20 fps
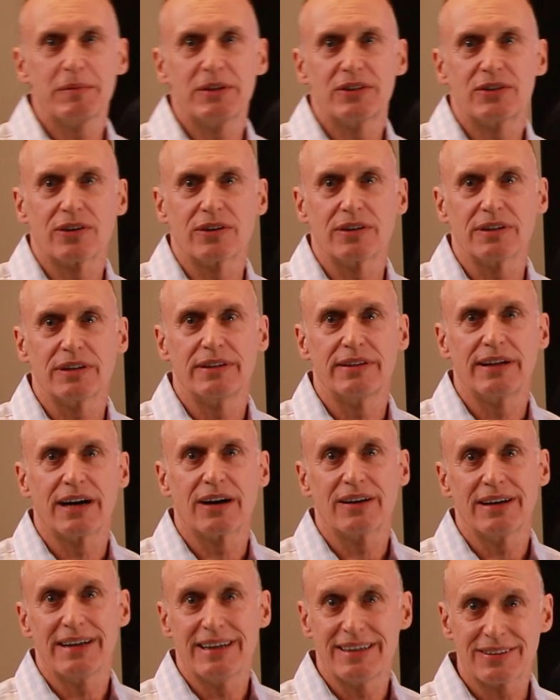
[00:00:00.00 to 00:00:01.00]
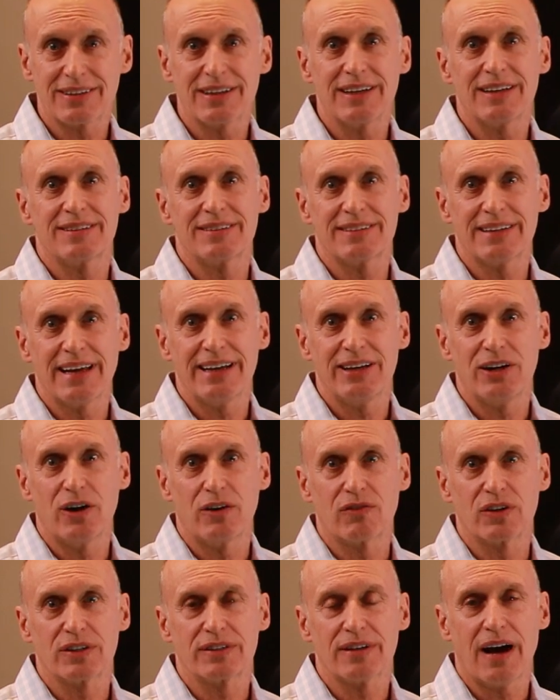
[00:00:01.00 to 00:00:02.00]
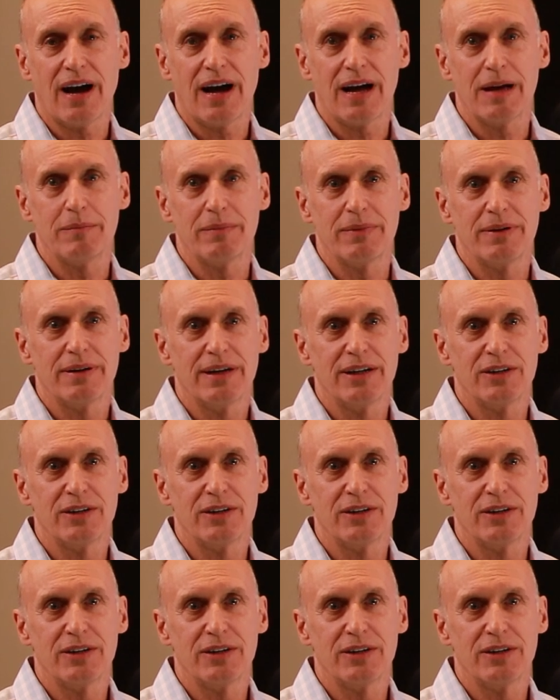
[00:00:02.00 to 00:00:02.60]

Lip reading: material in there, it's going to stain over time.